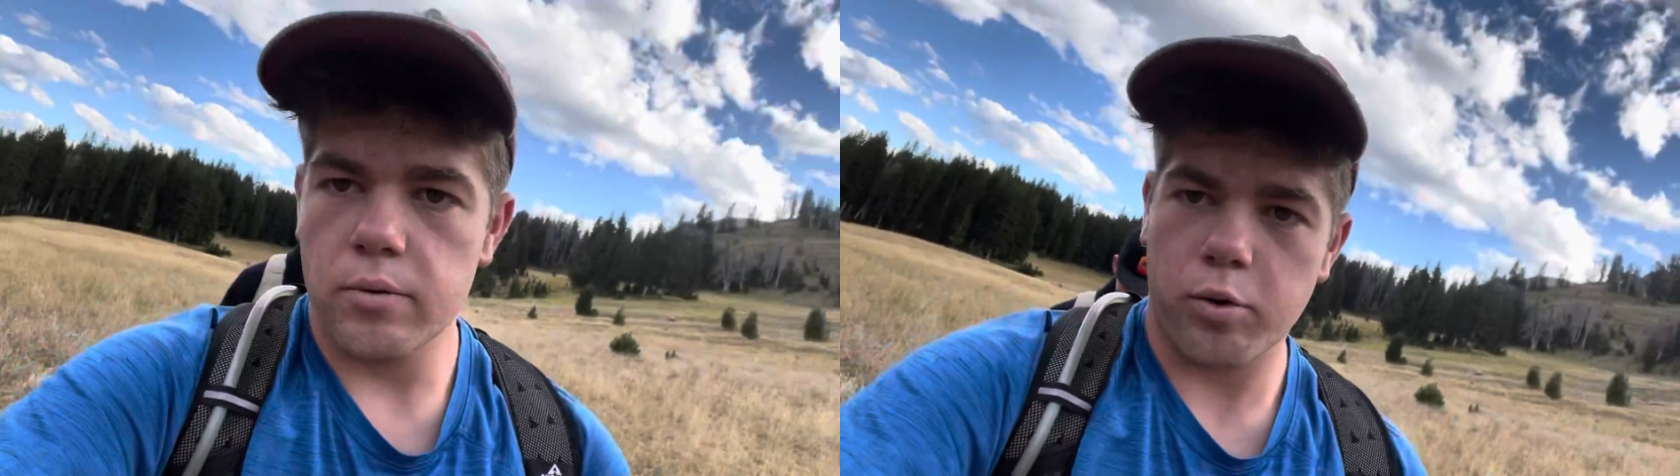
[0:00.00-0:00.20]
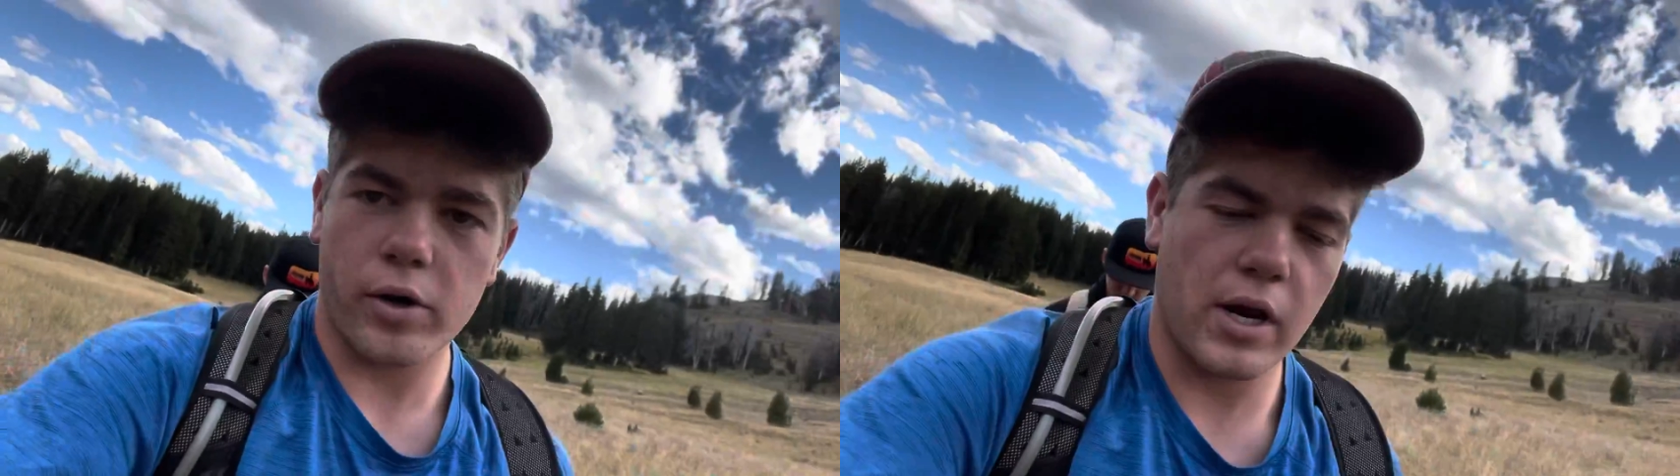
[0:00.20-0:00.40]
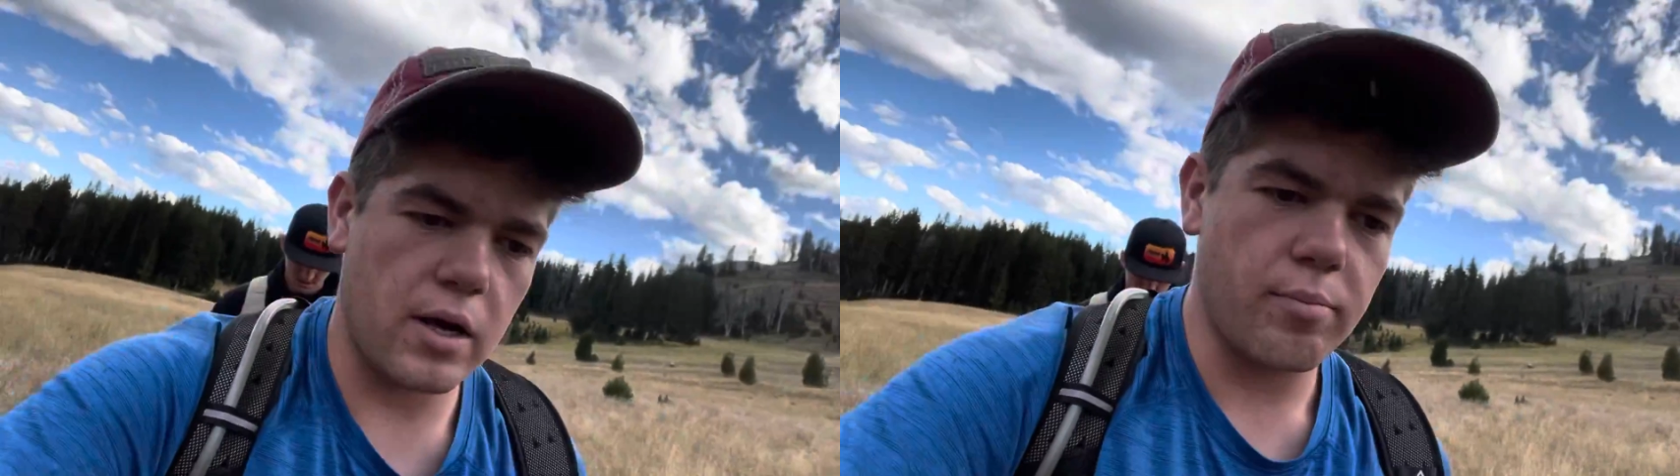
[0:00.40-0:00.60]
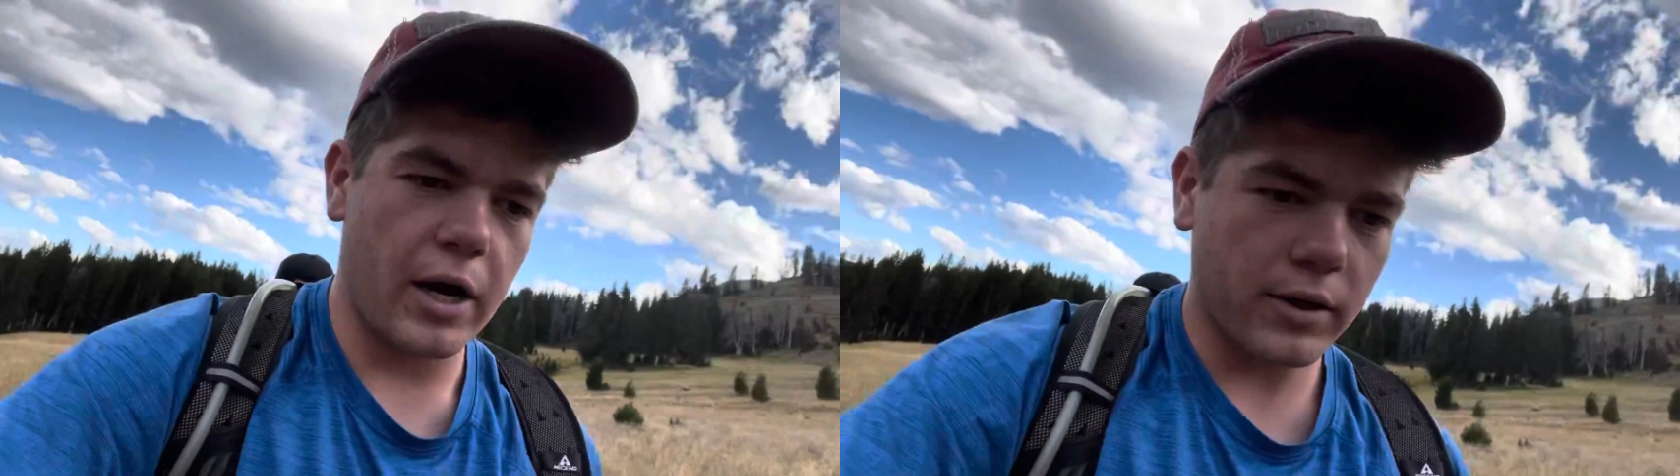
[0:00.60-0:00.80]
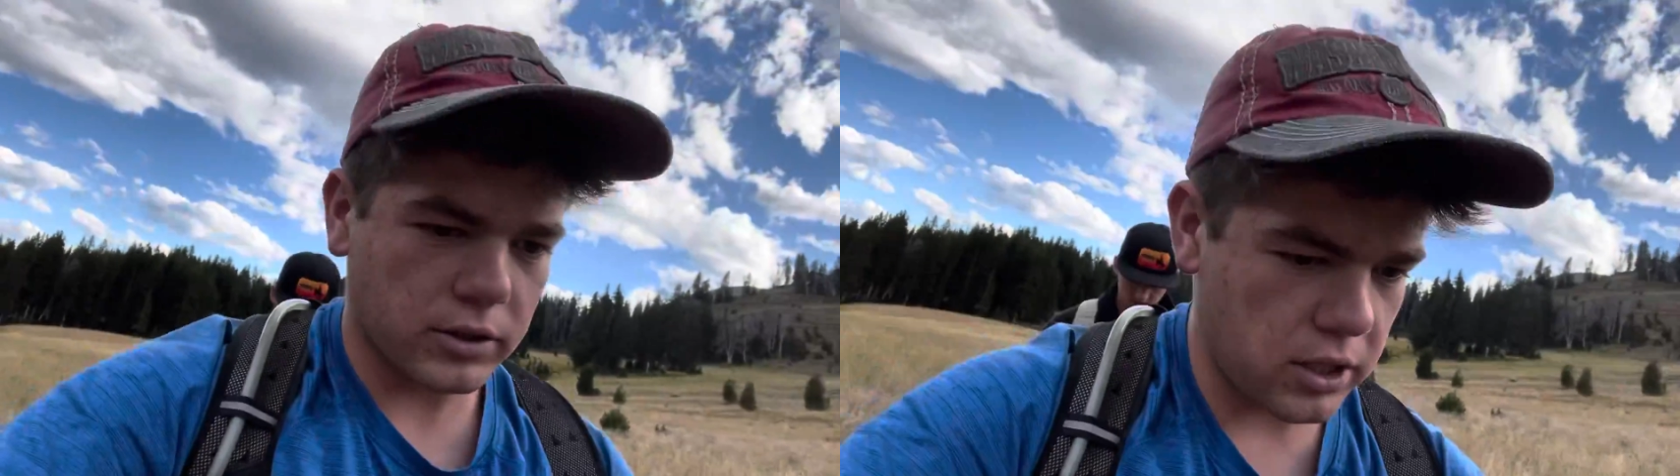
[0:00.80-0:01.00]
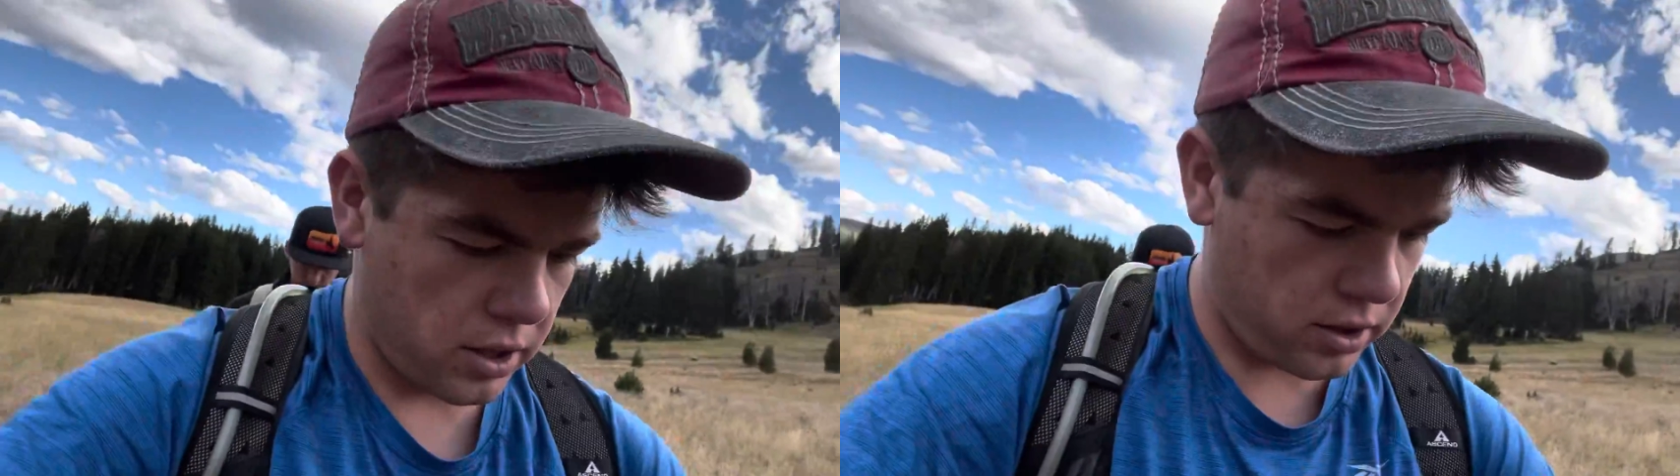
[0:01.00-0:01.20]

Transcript: 1.8 miles